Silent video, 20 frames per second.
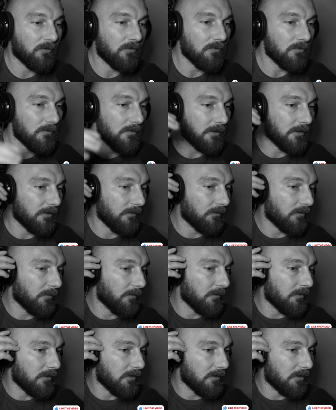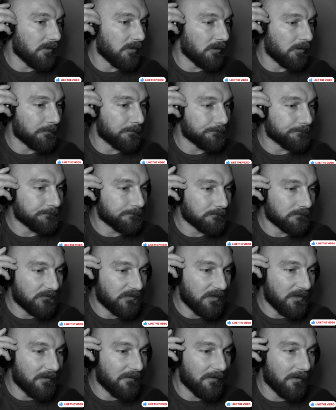to it, some of the
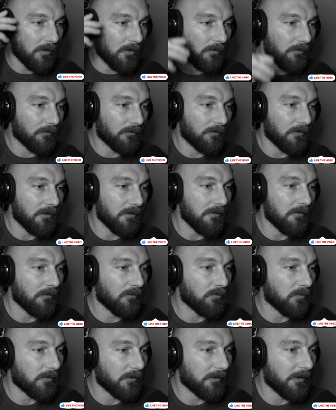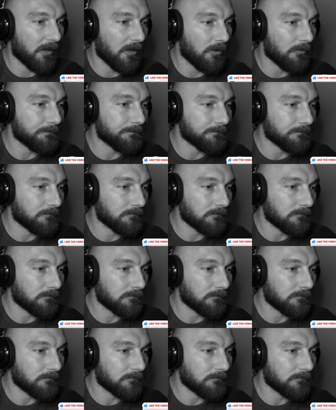details in this workout.